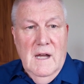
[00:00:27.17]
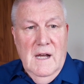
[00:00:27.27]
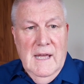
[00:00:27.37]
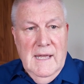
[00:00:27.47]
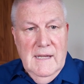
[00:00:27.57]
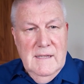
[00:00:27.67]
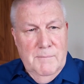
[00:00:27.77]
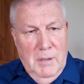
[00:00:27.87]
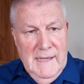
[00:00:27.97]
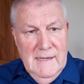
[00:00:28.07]

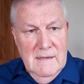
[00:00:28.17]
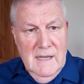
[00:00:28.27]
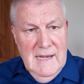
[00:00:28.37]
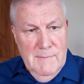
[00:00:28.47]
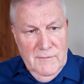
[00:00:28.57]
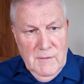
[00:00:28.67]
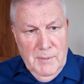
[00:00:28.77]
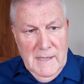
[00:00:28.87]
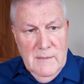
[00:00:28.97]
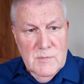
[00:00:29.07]
The name of the
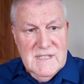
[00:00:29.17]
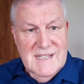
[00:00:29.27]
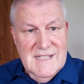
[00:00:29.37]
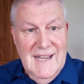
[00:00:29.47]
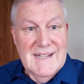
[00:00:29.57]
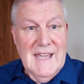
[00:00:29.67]
plane was the St.